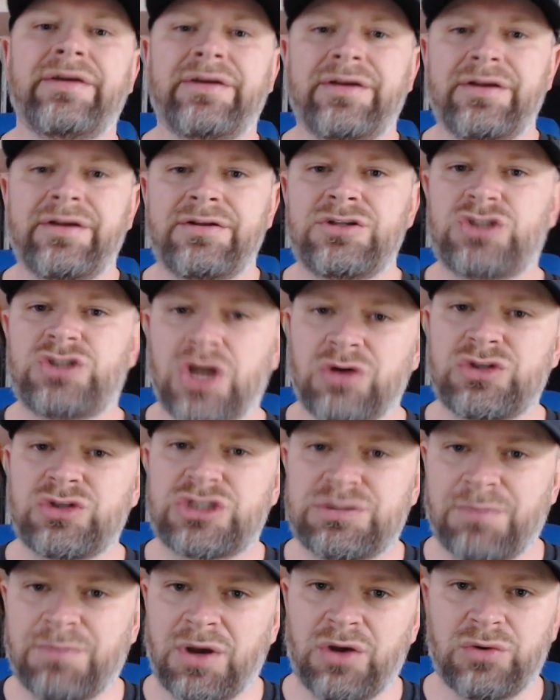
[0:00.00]
Joe
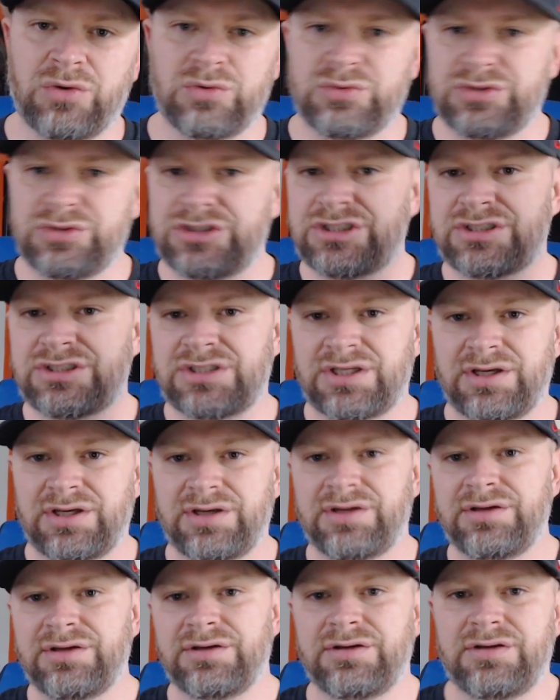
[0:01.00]
Schmo's
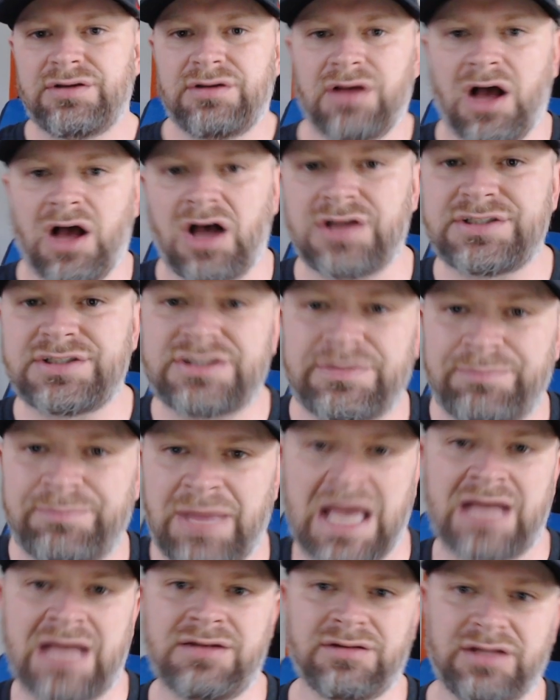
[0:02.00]
Awesome
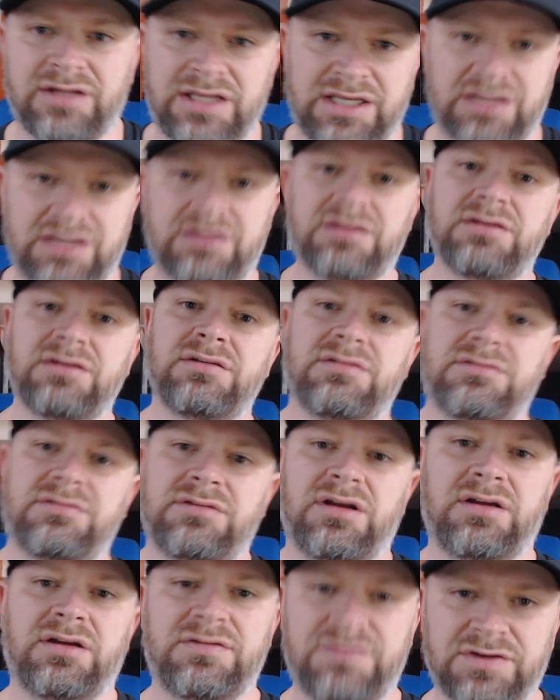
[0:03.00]
Madden League,
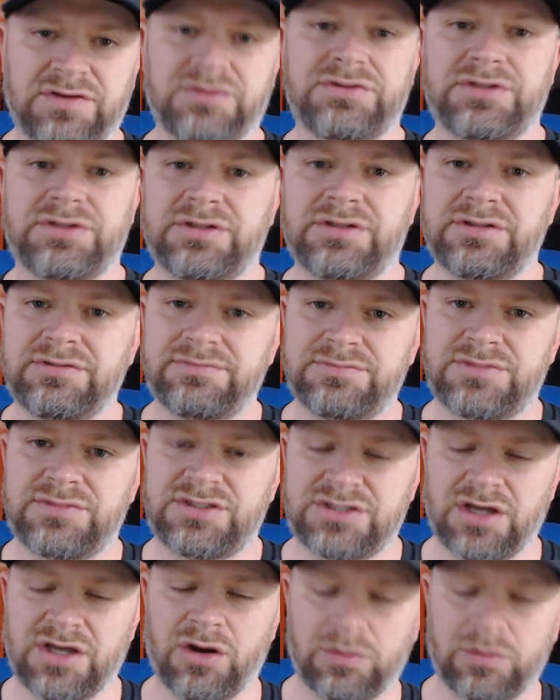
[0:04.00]
unfiltered. So,